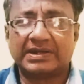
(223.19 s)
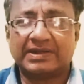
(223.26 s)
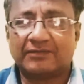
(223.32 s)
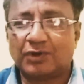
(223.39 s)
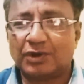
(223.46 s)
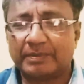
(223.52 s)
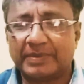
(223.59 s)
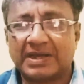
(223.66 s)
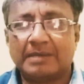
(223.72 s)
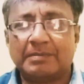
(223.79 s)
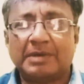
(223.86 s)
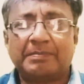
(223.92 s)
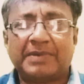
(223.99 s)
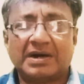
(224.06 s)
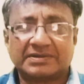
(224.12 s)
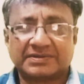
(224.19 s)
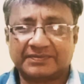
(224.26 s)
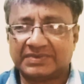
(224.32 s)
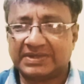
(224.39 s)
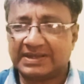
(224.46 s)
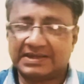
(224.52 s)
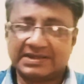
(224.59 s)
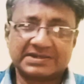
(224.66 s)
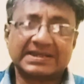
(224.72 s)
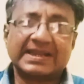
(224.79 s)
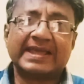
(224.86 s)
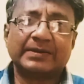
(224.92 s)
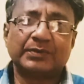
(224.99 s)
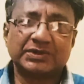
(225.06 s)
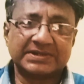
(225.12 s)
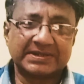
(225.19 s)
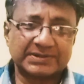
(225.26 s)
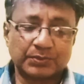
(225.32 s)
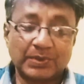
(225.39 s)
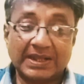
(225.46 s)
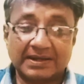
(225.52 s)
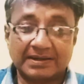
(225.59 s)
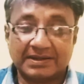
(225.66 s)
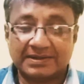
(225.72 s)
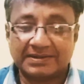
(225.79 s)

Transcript: have all become a part of the english language as well